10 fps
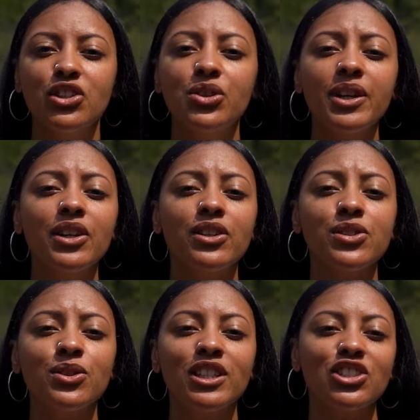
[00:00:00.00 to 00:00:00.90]
You can
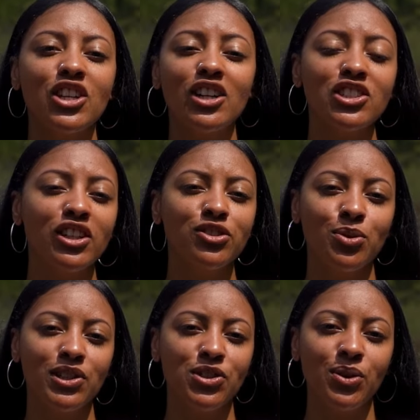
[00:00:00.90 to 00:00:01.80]
also get shotshell
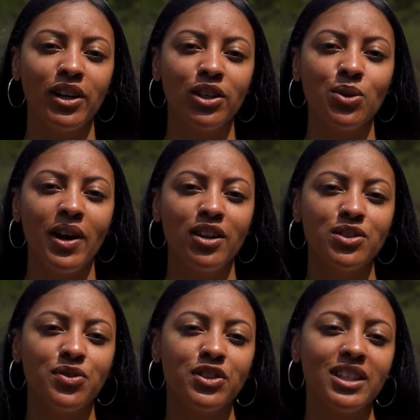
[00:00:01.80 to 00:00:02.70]
22 LR
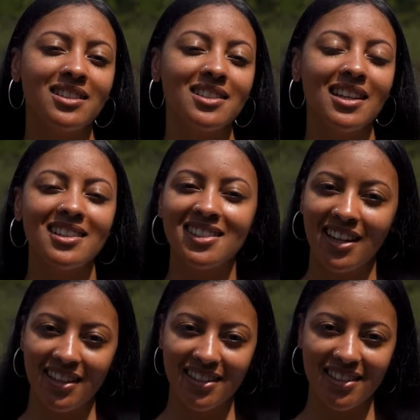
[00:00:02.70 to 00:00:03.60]
rounds for things like
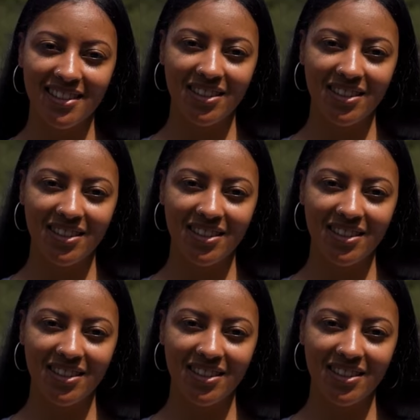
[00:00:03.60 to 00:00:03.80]
snakes.